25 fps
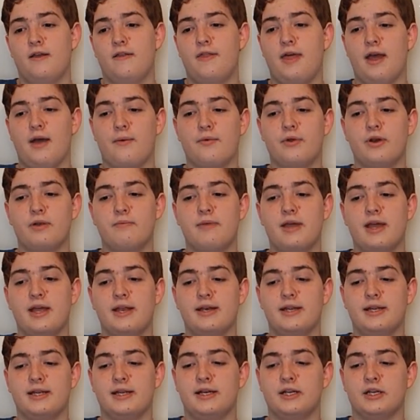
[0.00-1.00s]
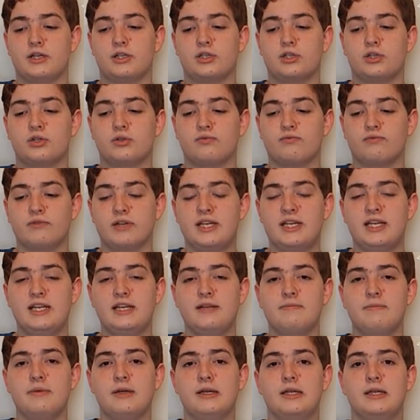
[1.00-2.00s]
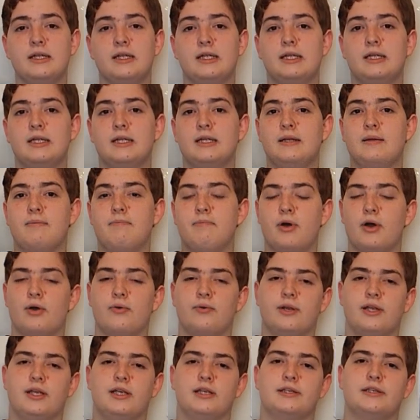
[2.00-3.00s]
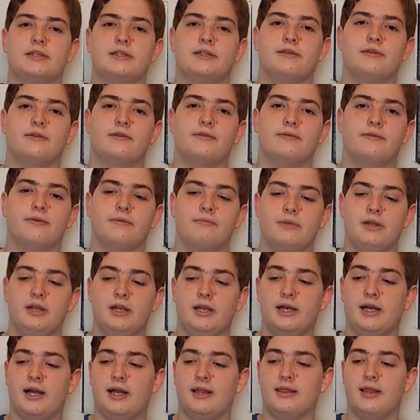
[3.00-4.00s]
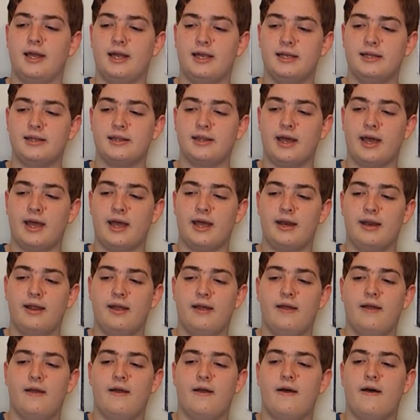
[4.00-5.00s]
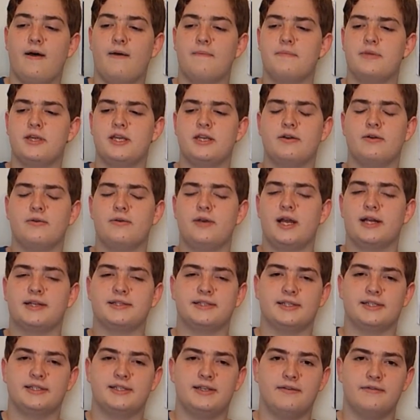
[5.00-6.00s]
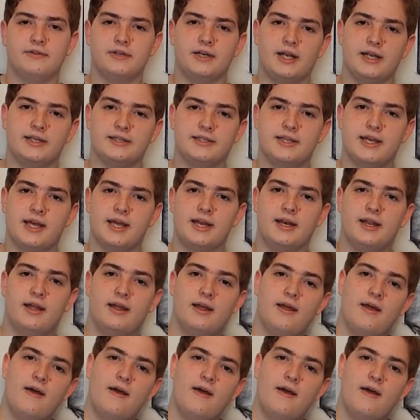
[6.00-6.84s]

That would have been an extreme bonus for me. I like that, but Nexus never has that.